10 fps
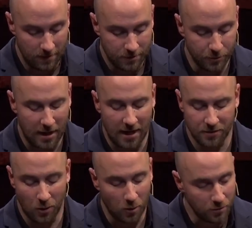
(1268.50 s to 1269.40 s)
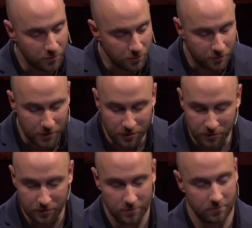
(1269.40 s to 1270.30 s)
to cast all of your
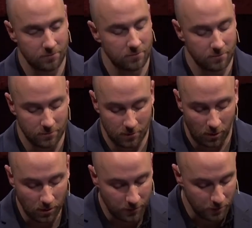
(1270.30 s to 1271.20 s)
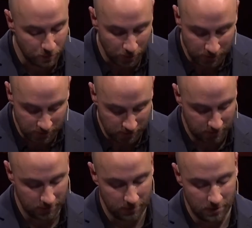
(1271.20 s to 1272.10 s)
fears, all of your
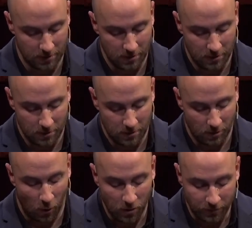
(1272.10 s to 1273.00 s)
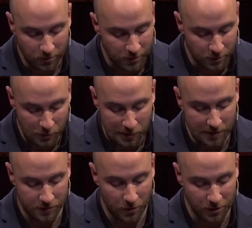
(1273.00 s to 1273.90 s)
burdens, all of your to do
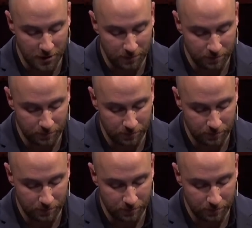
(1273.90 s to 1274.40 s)
list on Him.